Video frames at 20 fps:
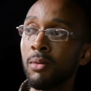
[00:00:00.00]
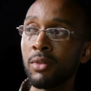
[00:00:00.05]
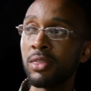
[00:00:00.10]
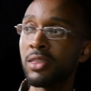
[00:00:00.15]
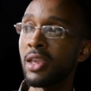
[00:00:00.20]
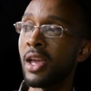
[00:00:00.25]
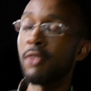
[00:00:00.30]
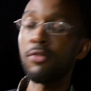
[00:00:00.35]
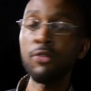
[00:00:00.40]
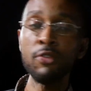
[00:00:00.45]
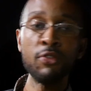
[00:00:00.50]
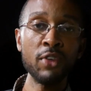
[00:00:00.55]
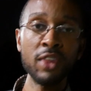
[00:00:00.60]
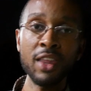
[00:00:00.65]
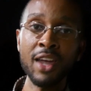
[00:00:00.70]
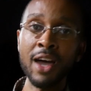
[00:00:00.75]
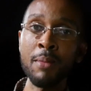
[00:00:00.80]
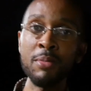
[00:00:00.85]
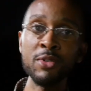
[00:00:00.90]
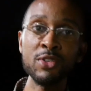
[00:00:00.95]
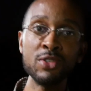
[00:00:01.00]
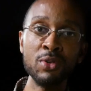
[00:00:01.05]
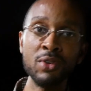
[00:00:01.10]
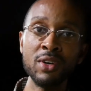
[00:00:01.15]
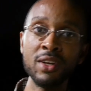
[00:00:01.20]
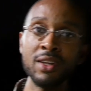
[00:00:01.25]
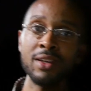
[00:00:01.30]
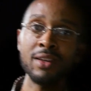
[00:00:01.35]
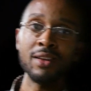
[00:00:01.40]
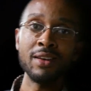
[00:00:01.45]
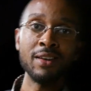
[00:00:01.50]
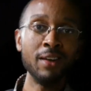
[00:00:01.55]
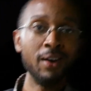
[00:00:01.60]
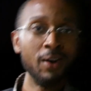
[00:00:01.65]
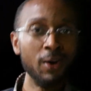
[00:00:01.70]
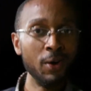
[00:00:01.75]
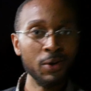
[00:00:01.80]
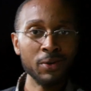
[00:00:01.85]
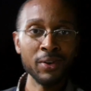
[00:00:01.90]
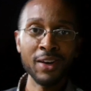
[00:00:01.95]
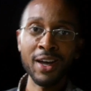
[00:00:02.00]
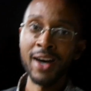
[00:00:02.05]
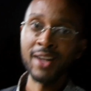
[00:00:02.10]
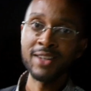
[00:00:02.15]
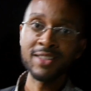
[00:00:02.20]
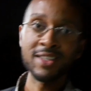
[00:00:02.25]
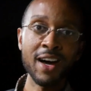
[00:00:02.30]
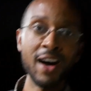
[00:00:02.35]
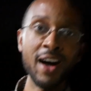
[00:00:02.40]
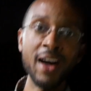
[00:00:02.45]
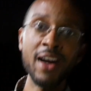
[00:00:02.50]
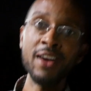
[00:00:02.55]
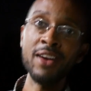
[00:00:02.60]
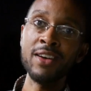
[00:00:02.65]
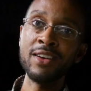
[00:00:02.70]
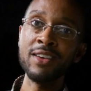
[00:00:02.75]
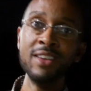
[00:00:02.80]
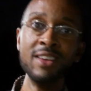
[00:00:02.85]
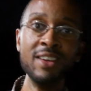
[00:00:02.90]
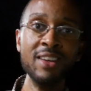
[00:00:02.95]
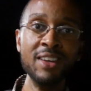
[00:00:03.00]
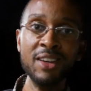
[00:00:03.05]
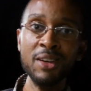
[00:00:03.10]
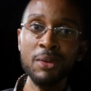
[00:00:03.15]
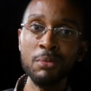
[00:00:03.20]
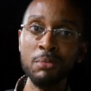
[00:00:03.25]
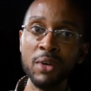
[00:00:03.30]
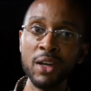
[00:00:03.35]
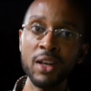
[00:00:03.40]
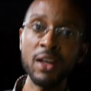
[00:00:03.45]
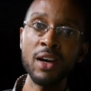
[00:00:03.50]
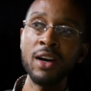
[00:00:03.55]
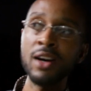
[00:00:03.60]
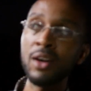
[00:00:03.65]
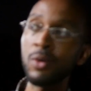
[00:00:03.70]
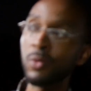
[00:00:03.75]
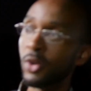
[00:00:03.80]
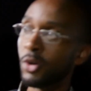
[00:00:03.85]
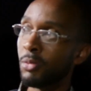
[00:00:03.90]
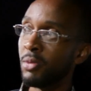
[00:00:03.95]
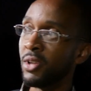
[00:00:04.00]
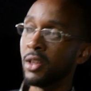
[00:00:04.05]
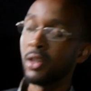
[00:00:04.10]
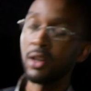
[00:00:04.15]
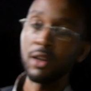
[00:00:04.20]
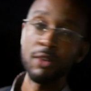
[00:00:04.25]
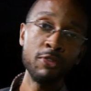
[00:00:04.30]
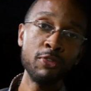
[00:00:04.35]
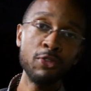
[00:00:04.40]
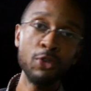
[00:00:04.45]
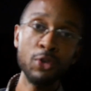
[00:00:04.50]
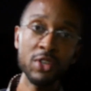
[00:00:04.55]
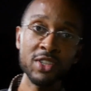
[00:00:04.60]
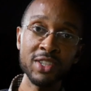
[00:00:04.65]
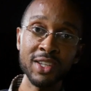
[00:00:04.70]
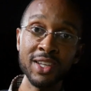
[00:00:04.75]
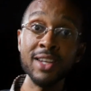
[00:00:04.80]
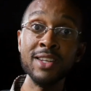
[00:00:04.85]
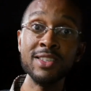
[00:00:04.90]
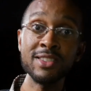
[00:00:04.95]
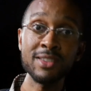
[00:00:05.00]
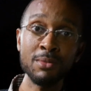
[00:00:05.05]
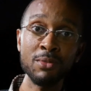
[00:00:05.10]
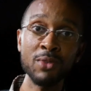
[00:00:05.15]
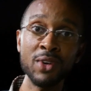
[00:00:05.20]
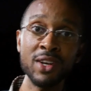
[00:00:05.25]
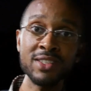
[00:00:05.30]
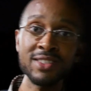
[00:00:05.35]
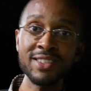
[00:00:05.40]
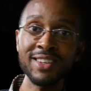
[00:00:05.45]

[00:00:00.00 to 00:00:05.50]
Thankful for the opportunity. No, not tired, but we'll be looking forward to getting some rest